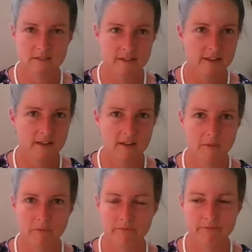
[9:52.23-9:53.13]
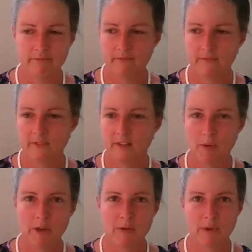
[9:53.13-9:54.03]
a a
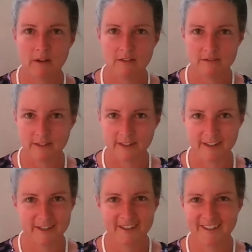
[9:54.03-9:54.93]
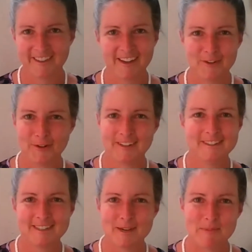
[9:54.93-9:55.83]
PayPal link that you can
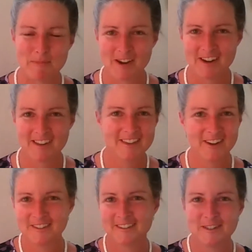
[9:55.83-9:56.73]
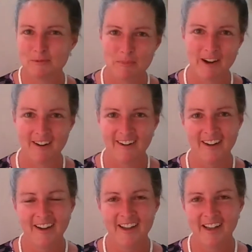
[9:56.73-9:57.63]
send me money, and then I'll send you a bear.
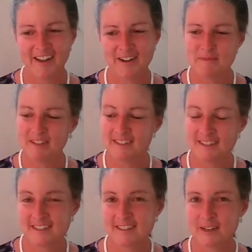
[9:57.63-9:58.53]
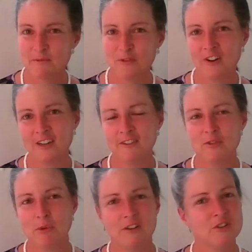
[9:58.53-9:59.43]
And it's the same for any of the
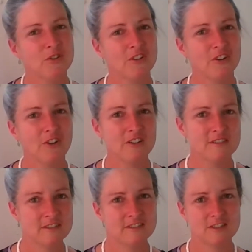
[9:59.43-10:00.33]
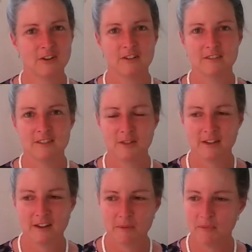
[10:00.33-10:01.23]
Patreon cross-stitch charts.
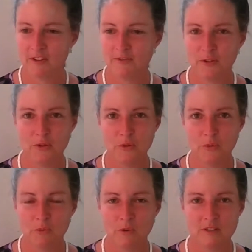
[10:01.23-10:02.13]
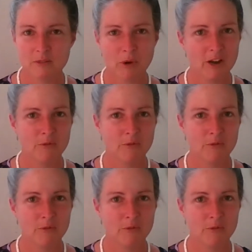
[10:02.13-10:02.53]
If you want to buy one of